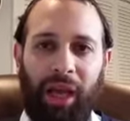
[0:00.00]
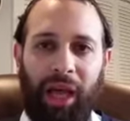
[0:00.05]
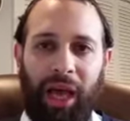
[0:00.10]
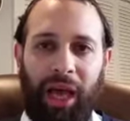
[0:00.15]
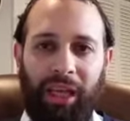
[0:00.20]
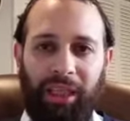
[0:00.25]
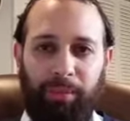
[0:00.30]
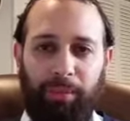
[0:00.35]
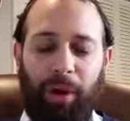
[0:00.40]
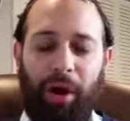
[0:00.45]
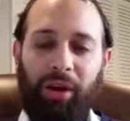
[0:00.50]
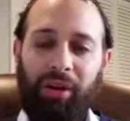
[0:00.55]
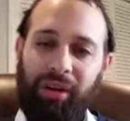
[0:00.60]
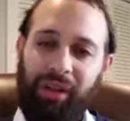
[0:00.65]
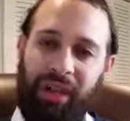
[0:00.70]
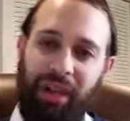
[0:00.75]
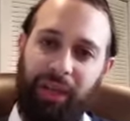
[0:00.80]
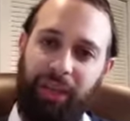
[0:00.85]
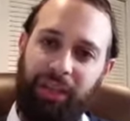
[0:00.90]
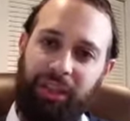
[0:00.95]
as part of
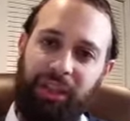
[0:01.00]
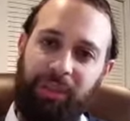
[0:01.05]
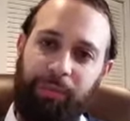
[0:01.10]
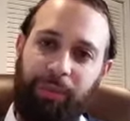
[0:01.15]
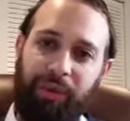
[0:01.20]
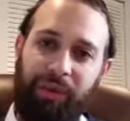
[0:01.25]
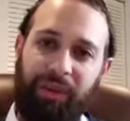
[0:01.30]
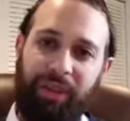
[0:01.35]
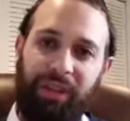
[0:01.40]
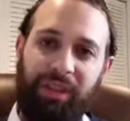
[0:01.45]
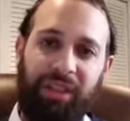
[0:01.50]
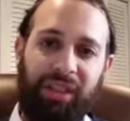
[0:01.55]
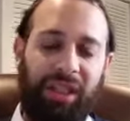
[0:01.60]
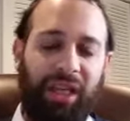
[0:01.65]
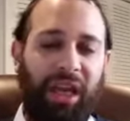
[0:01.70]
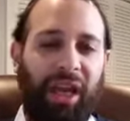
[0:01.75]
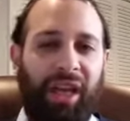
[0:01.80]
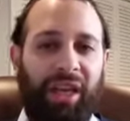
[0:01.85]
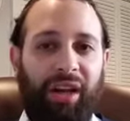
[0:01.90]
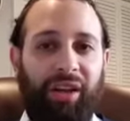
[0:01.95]
their experience.
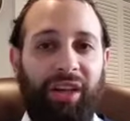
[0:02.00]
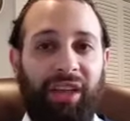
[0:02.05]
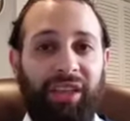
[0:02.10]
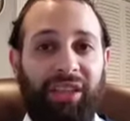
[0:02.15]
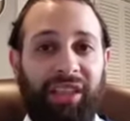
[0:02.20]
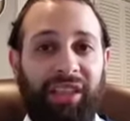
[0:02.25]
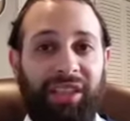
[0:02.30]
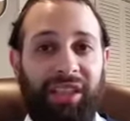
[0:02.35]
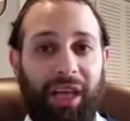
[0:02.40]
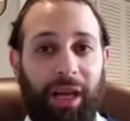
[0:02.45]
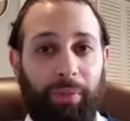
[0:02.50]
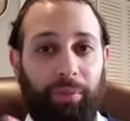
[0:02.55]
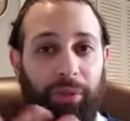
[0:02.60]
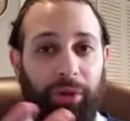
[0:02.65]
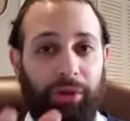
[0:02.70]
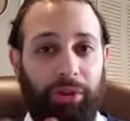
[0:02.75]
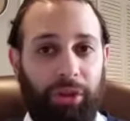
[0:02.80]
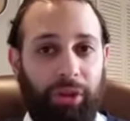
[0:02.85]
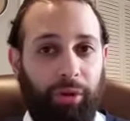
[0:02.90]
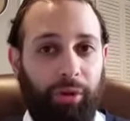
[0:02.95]
Now, here's example
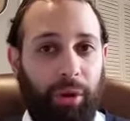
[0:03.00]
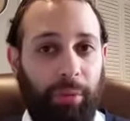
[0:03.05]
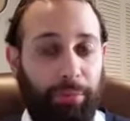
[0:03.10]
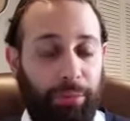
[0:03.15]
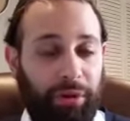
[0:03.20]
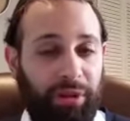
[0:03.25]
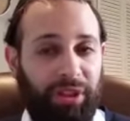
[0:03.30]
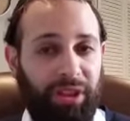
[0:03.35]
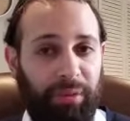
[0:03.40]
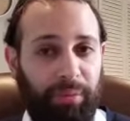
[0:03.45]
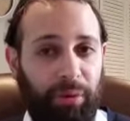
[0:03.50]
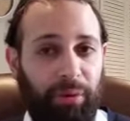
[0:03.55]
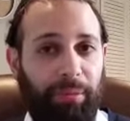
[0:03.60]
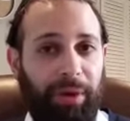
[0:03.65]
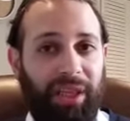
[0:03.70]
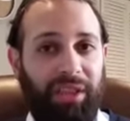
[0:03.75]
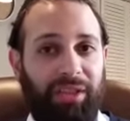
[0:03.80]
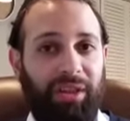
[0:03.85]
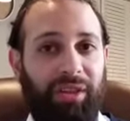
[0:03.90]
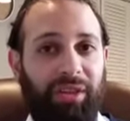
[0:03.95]
two a principle
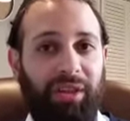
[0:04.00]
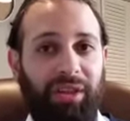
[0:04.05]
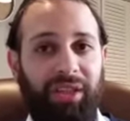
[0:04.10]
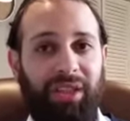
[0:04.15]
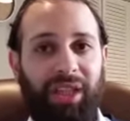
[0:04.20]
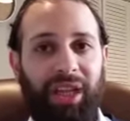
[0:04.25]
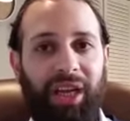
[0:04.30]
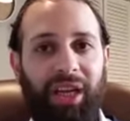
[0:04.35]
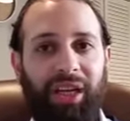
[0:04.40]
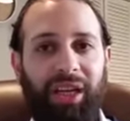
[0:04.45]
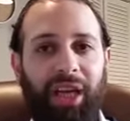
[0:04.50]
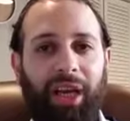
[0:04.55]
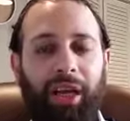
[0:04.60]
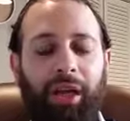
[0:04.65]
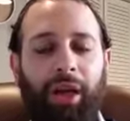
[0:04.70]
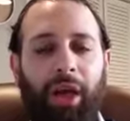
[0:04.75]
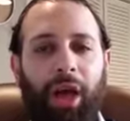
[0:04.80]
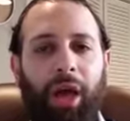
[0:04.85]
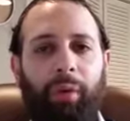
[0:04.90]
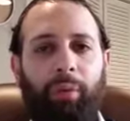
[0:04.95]
based understanding it.
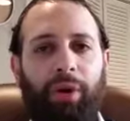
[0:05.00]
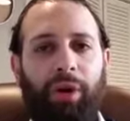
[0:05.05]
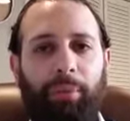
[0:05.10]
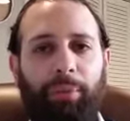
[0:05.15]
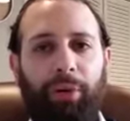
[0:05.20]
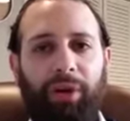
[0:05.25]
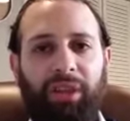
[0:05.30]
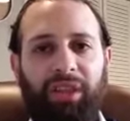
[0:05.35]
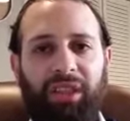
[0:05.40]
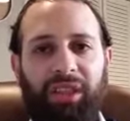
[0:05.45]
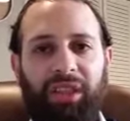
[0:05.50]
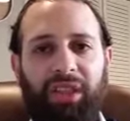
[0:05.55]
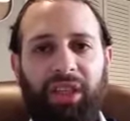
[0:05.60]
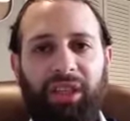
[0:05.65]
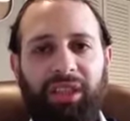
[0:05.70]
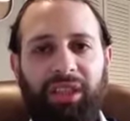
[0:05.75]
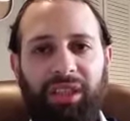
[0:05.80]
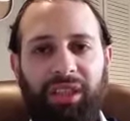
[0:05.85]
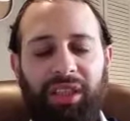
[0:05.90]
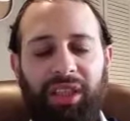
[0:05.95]
When a person
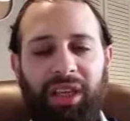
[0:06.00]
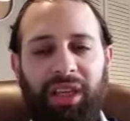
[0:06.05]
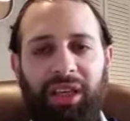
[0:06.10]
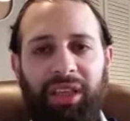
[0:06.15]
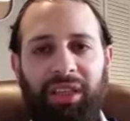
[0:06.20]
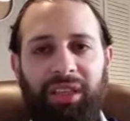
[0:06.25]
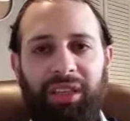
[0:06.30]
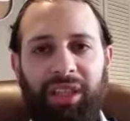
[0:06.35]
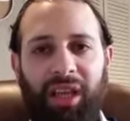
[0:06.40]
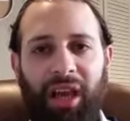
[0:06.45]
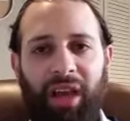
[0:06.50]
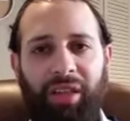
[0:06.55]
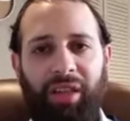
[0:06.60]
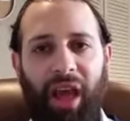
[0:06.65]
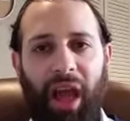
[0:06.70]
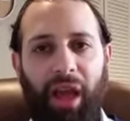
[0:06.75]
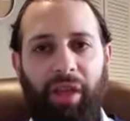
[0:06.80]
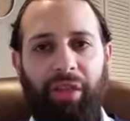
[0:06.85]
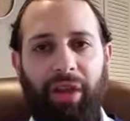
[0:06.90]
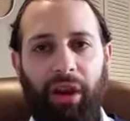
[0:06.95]
just sees
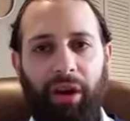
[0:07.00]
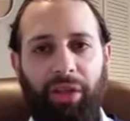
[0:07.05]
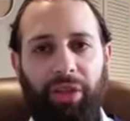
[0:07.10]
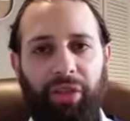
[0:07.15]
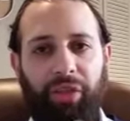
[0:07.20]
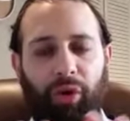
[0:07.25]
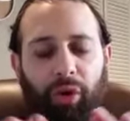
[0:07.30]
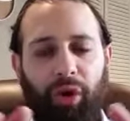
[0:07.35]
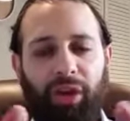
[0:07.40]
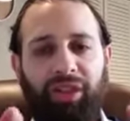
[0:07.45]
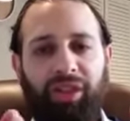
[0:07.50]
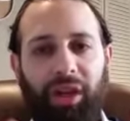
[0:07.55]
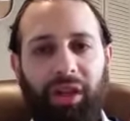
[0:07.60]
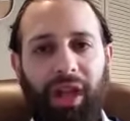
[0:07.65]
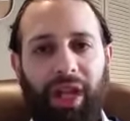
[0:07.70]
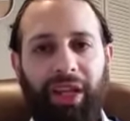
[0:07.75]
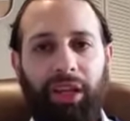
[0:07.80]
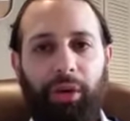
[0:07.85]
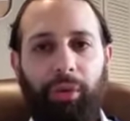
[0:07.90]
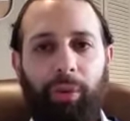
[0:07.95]
that their thoughts are
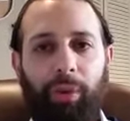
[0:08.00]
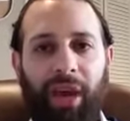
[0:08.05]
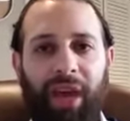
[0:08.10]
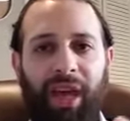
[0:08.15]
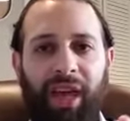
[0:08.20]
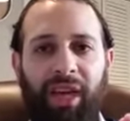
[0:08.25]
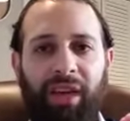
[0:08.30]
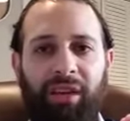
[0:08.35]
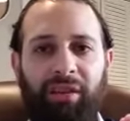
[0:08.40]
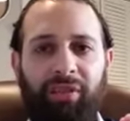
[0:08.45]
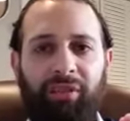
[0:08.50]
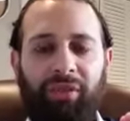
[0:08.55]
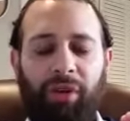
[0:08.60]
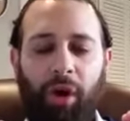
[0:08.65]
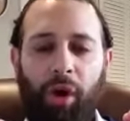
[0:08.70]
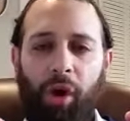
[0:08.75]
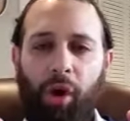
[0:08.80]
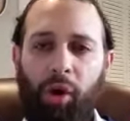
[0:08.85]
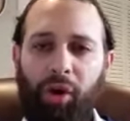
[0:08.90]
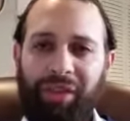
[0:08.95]
like a wave
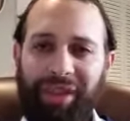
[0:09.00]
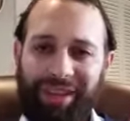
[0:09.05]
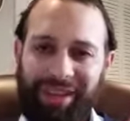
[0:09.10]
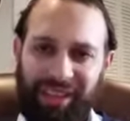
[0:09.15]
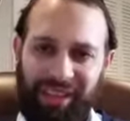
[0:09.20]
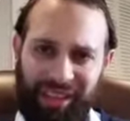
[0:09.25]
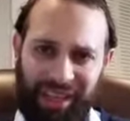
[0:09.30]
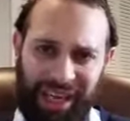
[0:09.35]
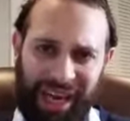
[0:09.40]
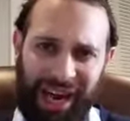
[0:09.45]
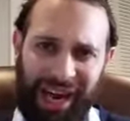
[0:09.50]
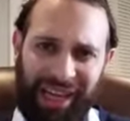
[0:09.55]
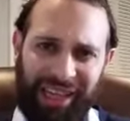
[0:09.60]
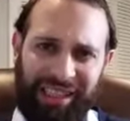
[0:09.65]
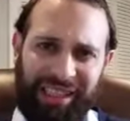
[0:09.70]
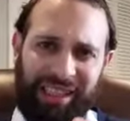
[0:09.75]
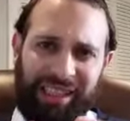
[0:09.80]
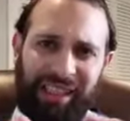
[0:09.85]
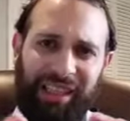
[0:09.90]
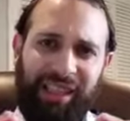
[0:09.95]
or that they're
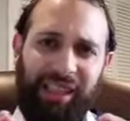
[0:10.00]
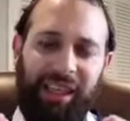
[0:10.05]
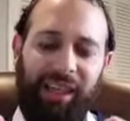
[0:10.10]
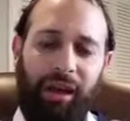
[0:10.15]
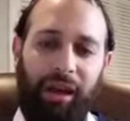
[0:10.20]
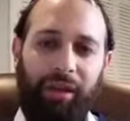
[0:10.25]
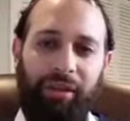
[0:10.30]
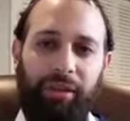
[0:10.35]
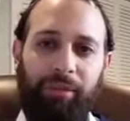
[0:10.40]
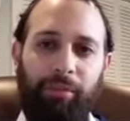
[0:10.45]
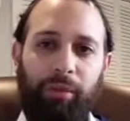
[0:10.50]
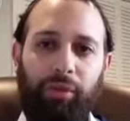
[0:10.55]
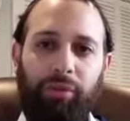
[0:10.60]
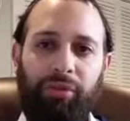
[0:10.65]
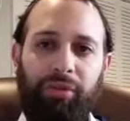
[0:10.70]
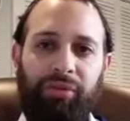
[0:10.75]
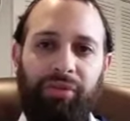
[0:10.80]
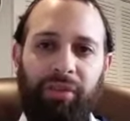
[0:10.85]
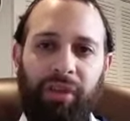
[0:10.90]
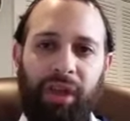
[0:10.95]
constantly on the
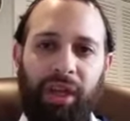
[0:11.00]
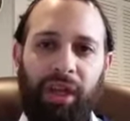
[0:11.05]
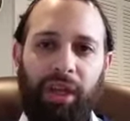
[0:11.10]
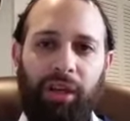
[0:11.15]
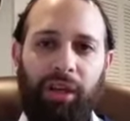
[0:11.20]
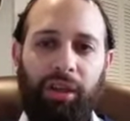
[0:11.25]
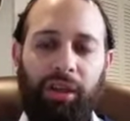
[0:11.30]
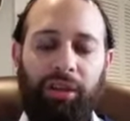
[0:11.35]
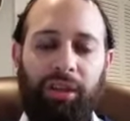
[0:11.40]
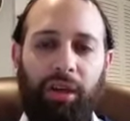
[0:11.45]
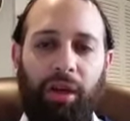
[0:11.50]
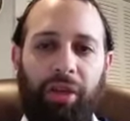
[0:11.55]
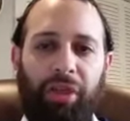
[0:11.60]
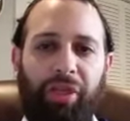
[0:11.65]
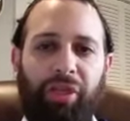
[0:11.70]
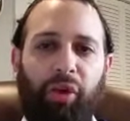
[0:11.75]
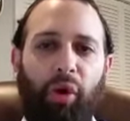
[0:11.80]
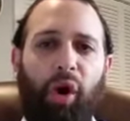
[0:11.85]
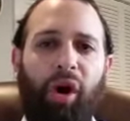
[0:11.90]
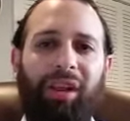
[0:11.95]
move, because a
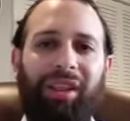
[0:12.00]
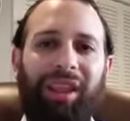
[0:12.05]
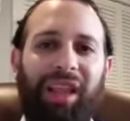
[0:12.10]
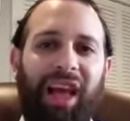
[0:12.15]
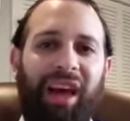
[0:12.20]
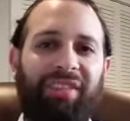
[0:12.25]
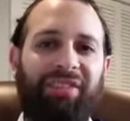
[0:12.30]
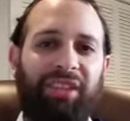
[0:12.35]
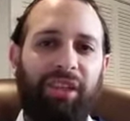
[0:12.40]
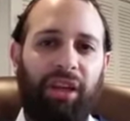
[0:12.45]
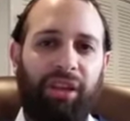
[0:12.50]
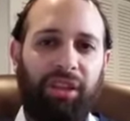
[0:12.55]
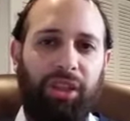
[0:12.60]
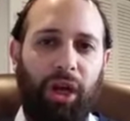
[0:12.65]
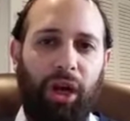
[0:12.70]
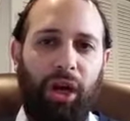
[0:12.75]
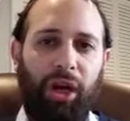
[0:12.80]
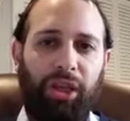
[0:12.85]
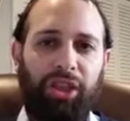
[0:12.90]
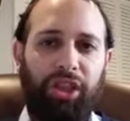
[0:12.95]
thought left
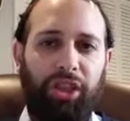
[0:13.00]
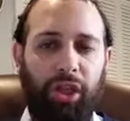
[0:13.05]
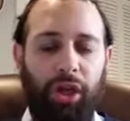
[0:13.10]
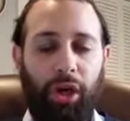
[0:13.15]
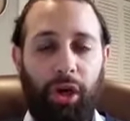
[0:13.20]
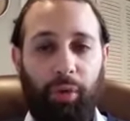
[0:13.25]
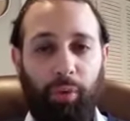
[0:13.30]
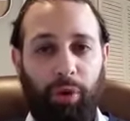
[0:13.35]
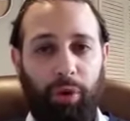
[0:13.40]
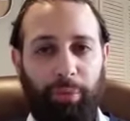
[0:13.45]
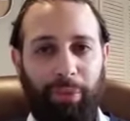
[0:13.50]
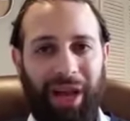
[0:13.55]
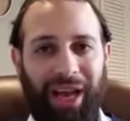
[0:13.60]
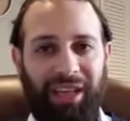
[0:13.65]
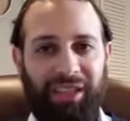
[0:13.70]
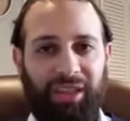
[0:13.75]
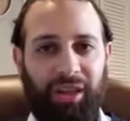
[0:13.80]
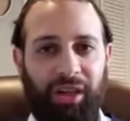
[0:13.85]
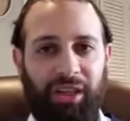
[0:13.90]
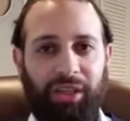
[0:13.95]
untouched will
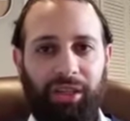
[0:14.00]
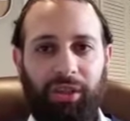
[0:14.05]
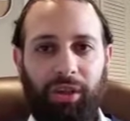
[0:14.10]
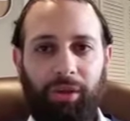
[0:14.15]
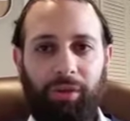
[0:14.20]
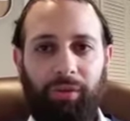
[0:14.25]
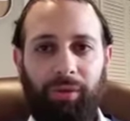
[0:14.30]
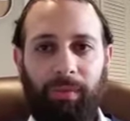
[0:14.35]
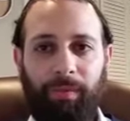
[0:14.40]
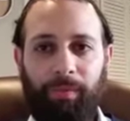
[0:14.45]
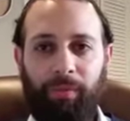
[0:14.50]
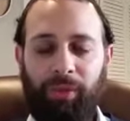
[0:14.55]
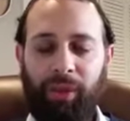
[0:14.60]
pass on its own.